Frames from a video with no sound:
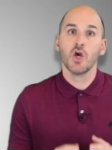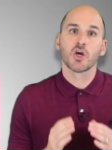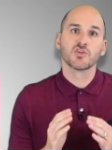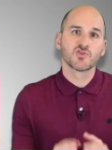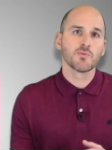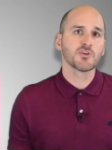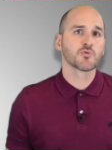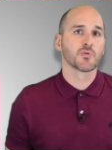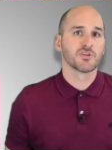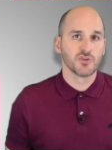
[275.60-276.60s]
consumers
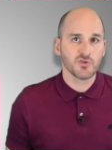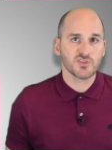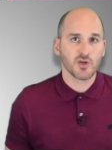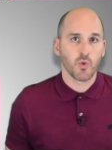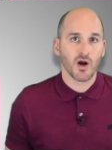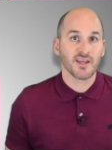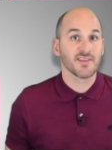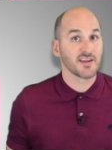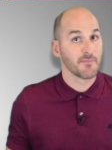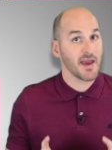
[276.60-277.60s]
will reduce the quantity
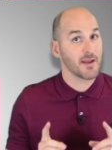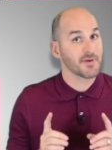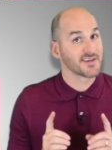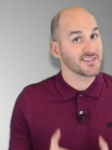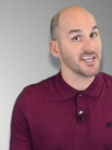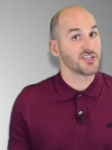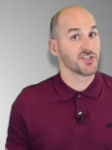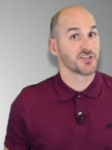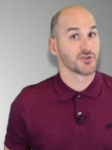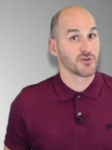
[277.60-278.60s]
they demand because each
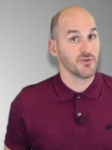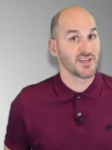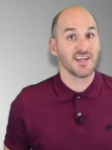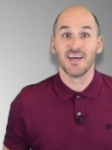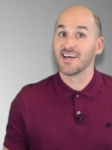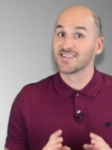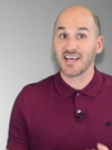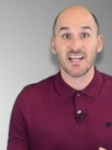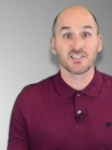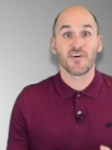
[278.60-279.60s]
additional unit
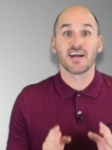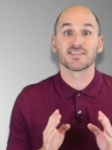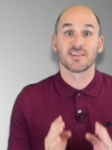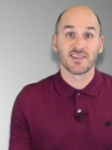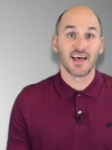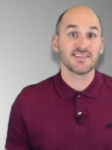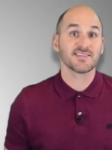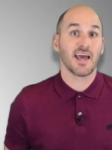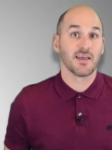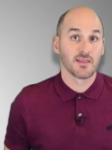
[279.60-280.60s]
satisfies less
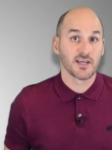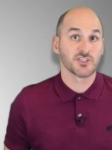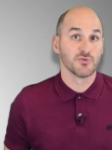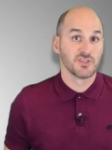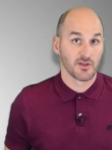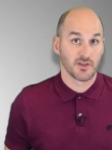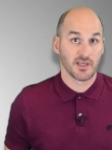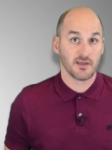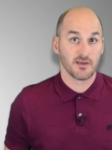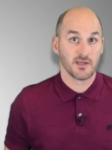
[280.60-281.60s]
and less
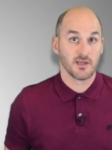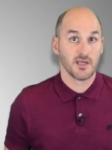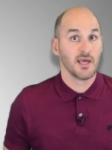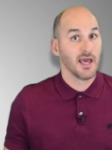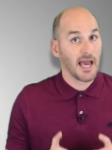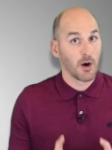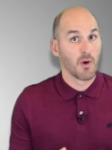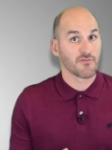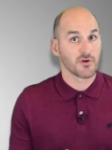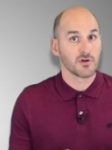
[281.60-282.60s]
utility.
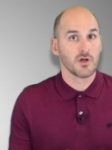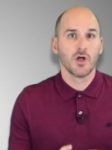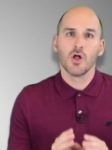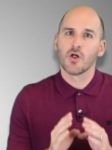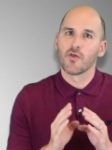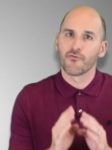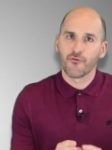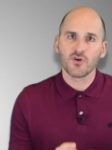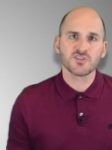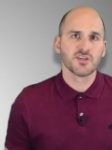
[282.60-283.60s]
However, the
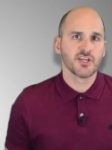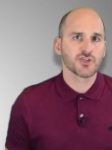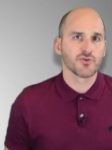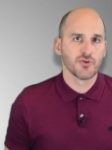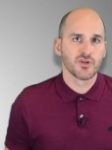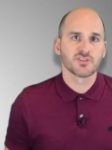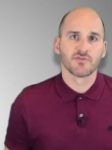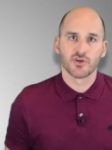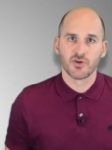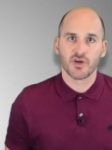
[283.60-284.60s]
first initial units of
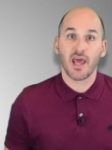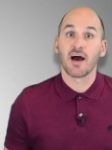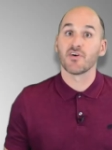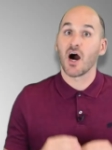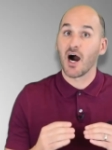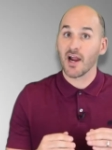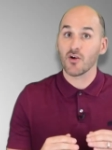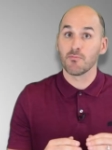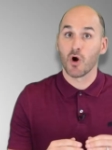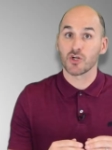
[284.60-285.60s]
a good have a
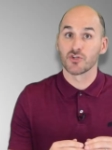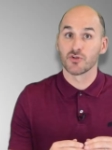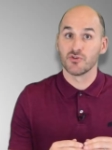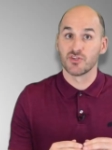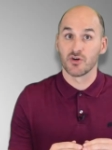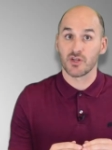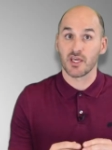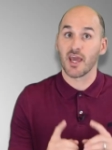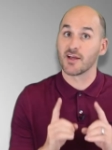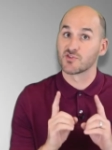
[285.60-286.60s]
higher marginal utility,
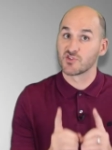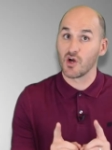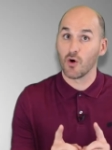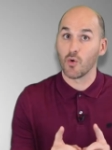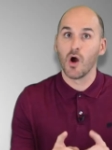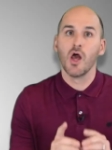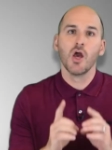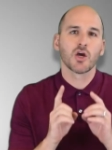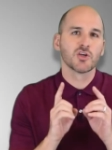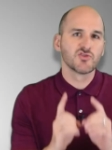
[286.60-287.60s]
and so
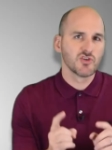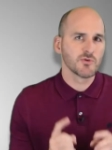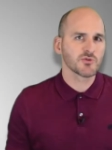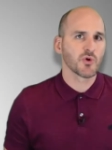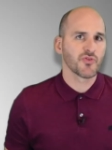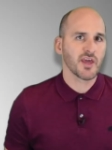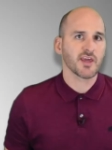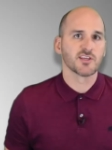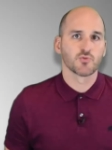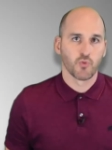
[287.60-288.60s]
consumers will think
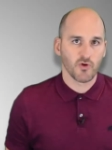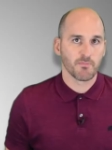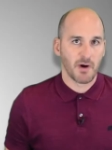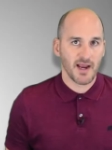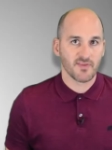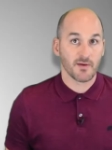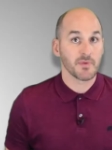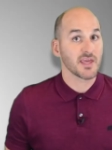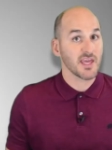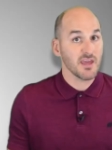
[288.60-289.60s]
it's worth buying
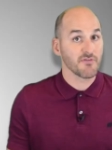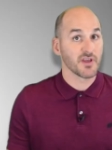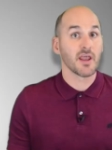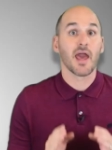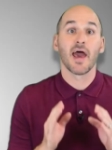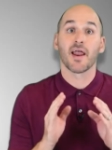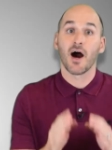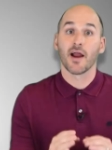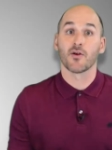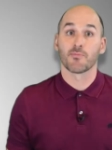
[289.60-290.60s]
them, even at
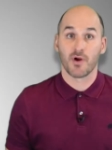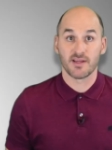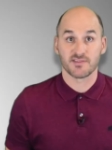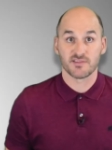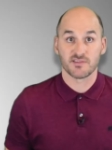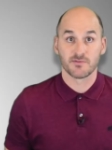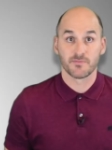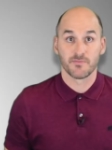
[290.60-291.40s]
higher prices.